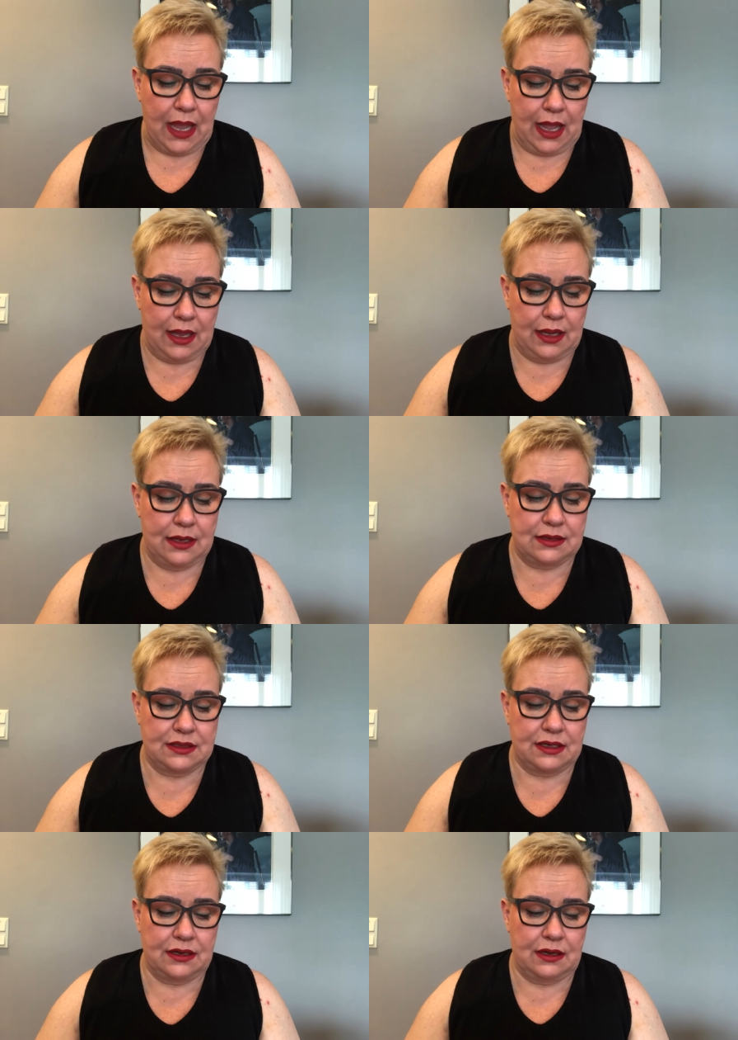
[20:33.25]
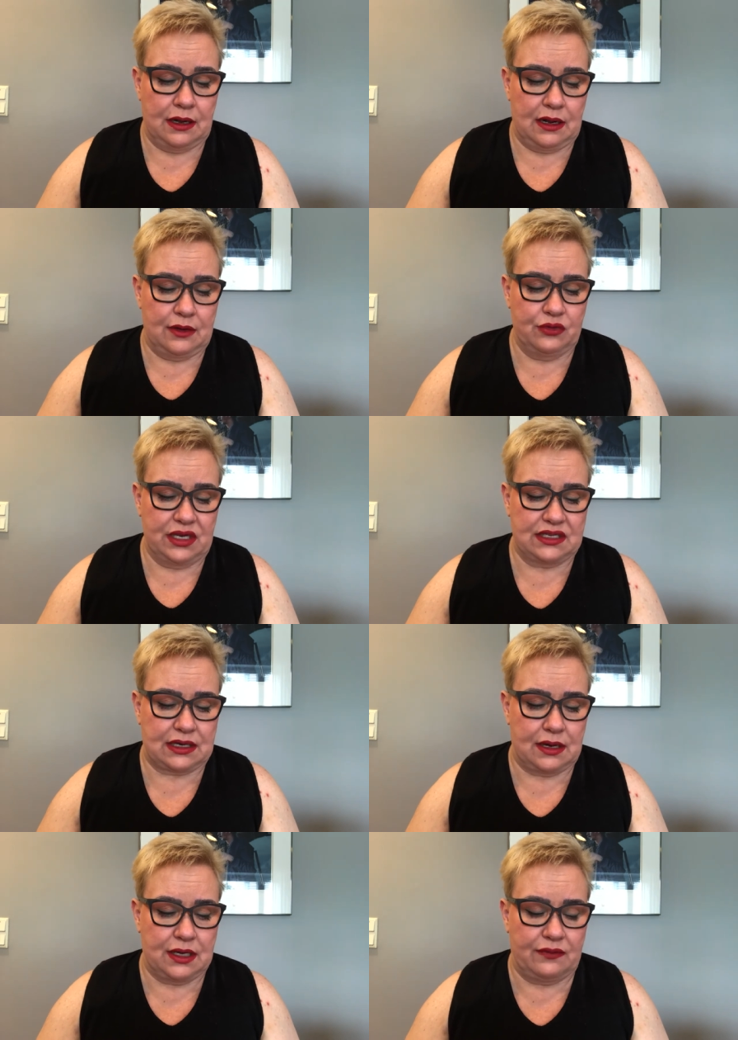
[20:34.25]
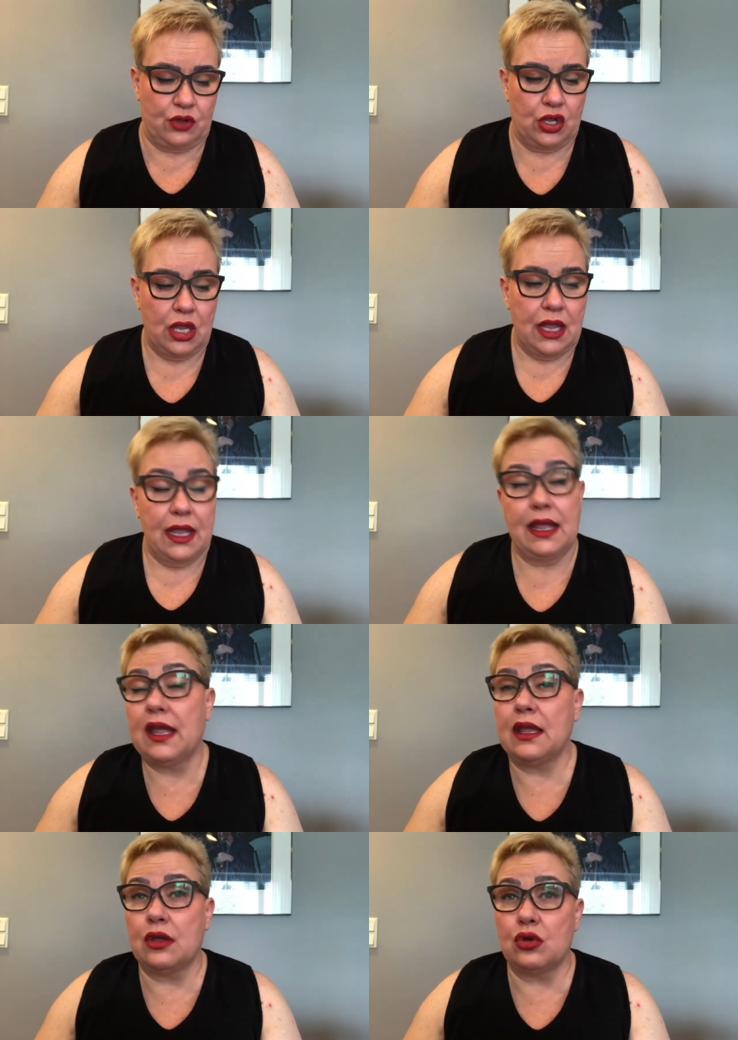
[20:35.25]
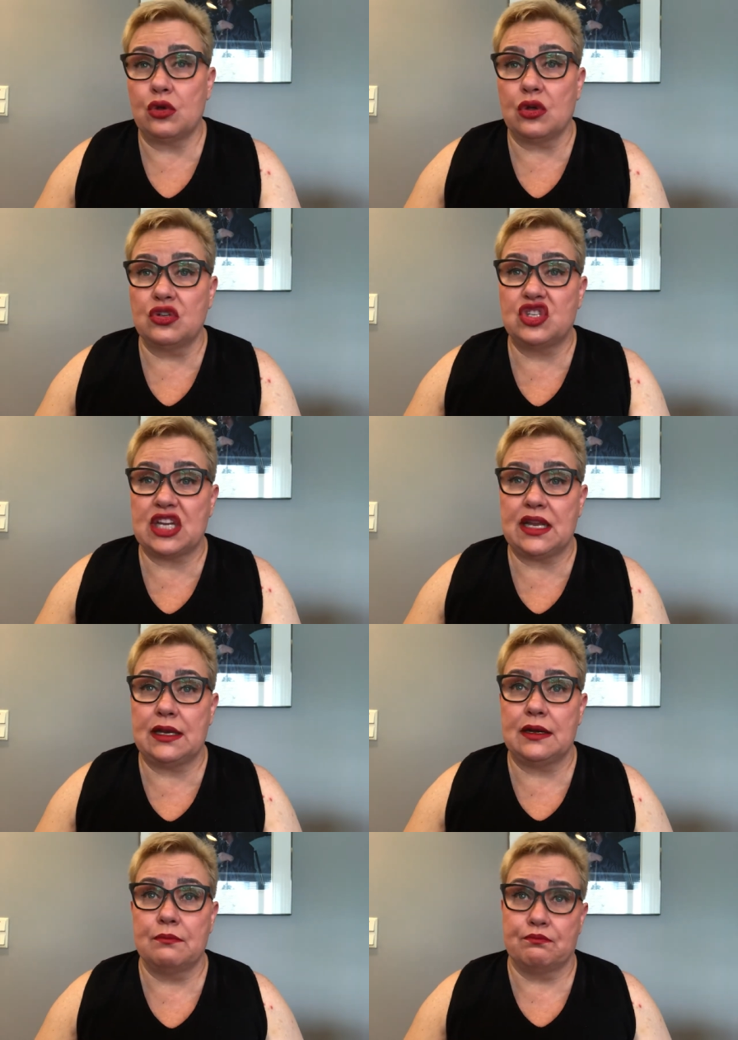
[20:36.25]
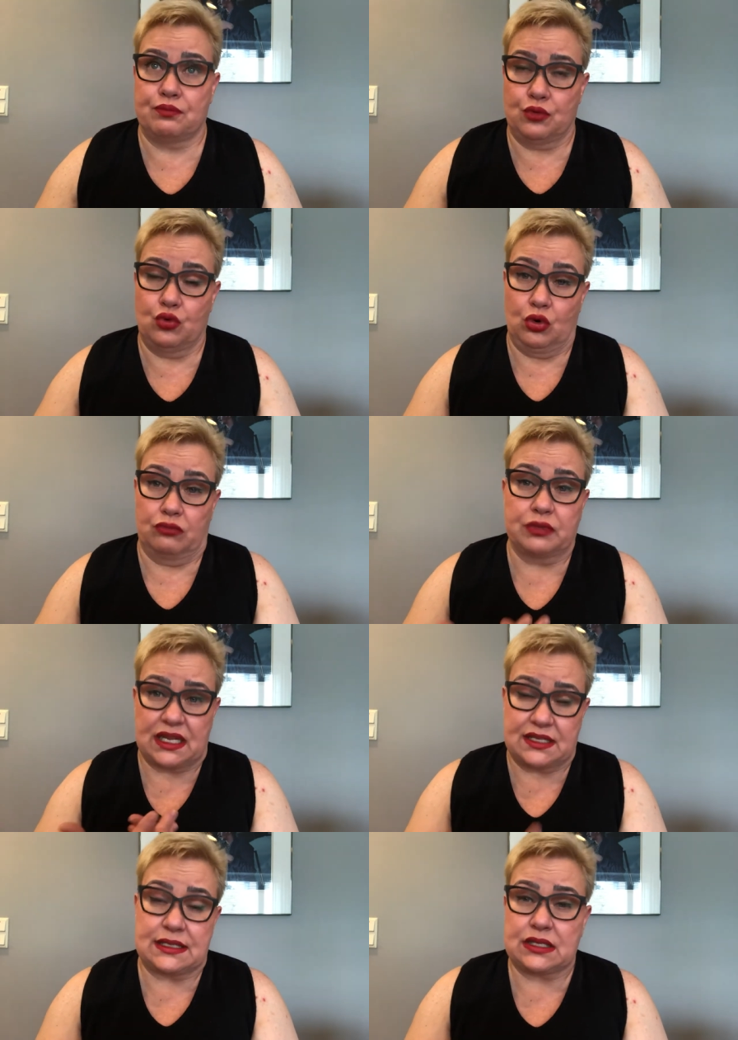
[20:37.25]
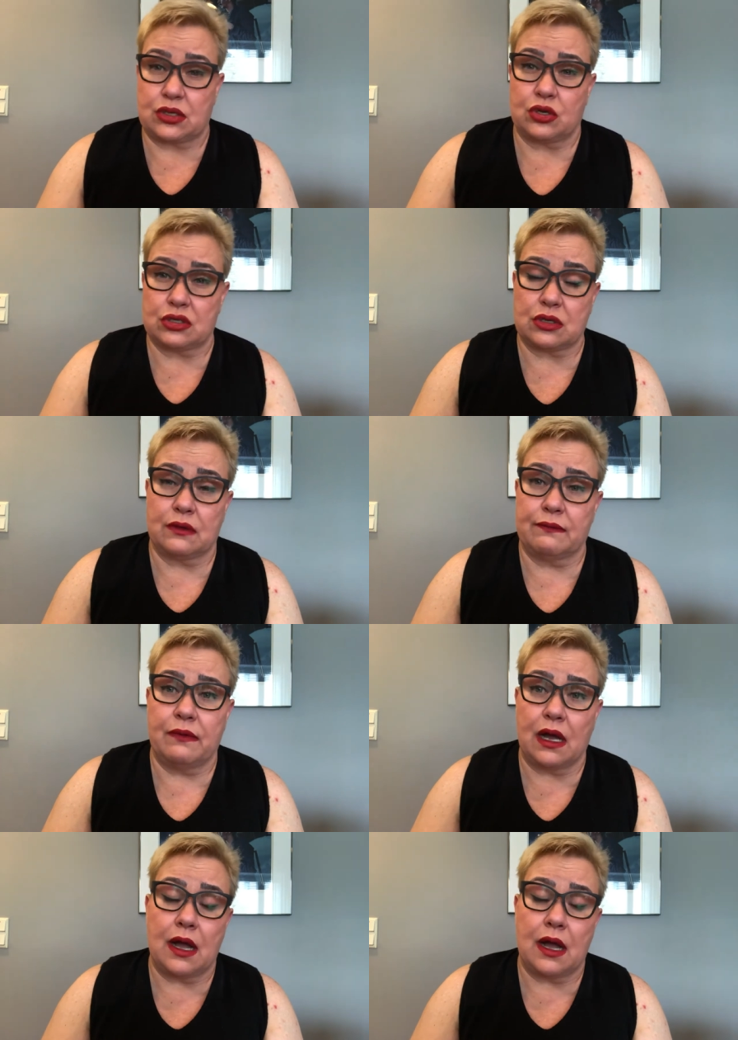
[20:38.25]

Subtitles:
and how this kind of a EU gene pool registers of